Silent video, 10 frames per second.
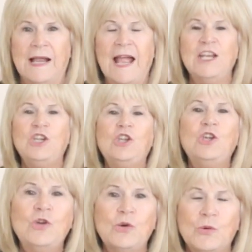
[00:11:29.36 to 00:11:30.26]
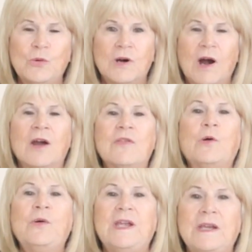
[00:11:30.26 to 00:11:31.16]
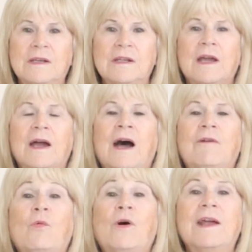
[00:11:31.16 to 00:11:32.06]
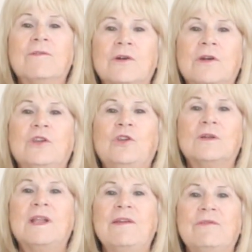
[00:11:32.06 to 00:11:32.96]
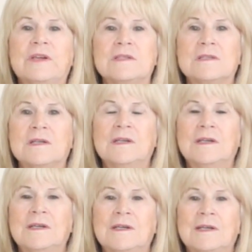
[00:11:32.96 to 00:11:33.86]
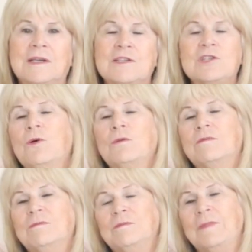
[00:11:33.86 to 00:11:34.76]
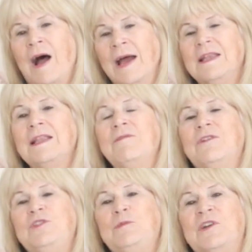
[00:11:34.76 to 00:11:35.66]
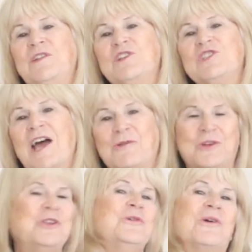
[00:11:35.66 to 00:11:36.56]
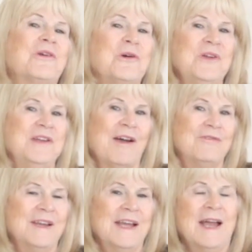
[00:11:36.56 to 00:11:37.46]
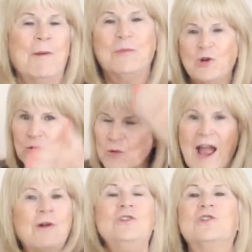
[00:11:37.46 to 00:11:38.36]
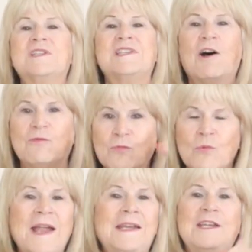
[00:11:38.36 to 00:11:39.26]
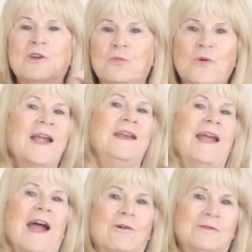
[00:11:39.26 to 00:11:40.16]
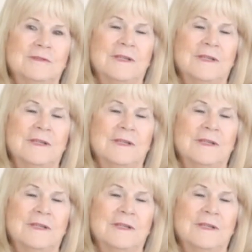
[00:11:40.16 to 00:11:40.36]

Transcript: And you are the queen of whatever your life is. So I'd love if you'd put in the chat what you are the queen of. Crown yourself right here, right now,